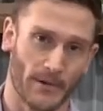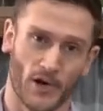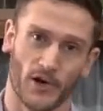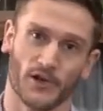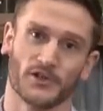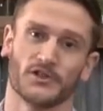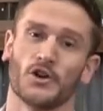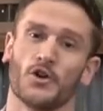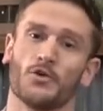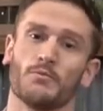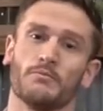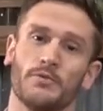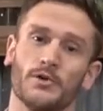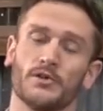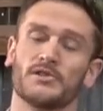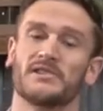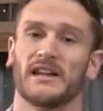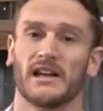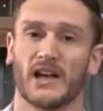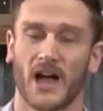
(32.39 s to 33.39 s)
but also
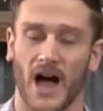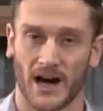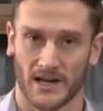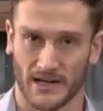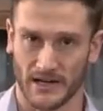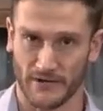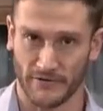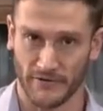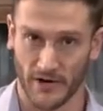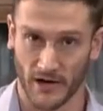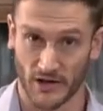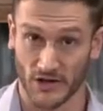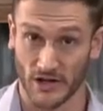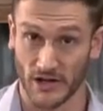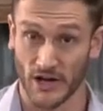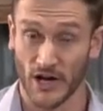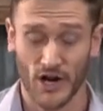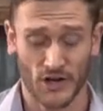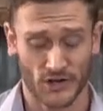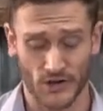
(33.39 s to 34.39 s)
boosting cognitive function.